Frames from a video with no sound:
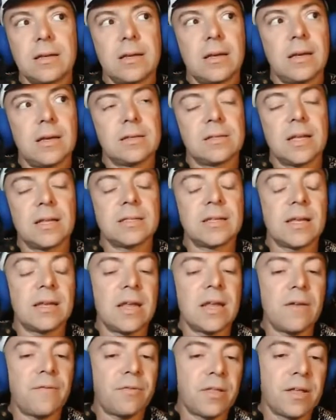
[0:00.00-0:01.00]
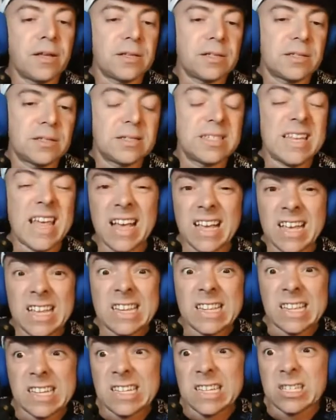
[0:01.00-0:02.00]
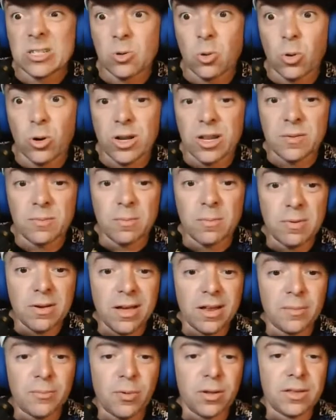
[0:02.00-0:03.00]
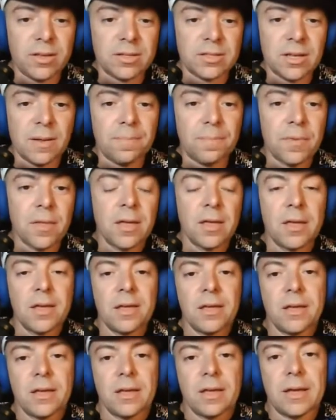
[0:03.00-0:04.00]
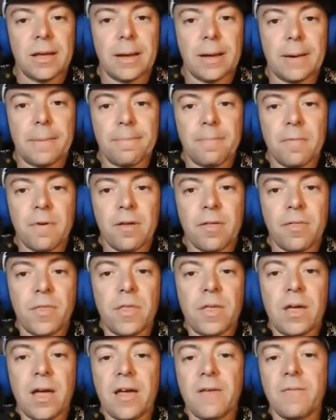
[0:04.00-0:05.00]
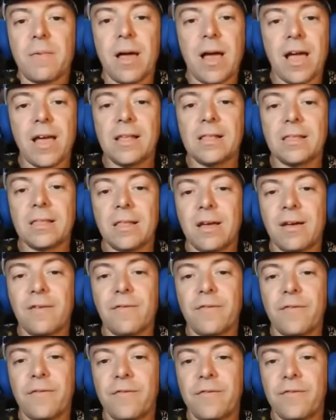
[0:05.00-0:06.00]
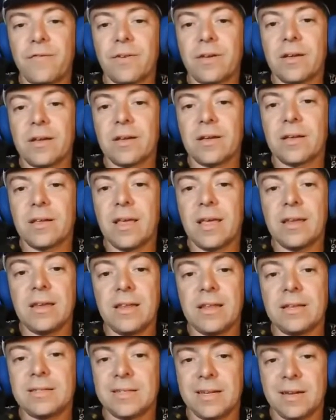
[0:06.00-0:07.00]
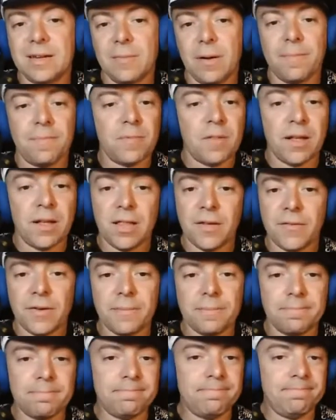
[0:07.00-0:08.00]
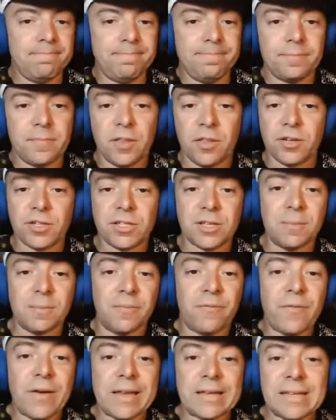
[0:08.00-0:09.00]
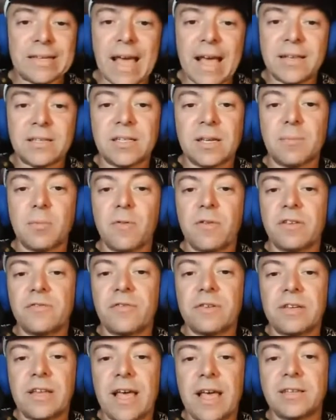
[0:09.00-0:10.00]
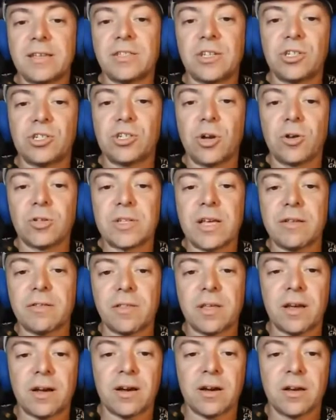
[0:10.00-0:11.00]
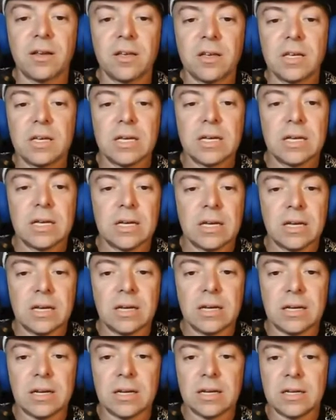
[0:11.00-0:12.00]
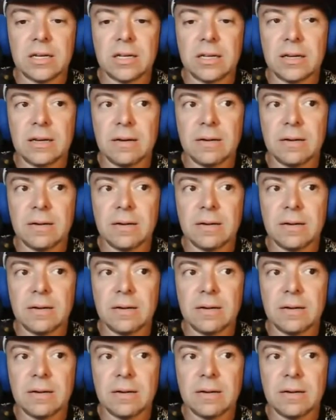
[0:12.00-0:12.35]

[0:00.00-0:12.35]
It's on Netflix. Zach in the Discord, he kind of brought this up. I love Indian cinema. I love it. There's some fantastic movies, fantastic shows out there. I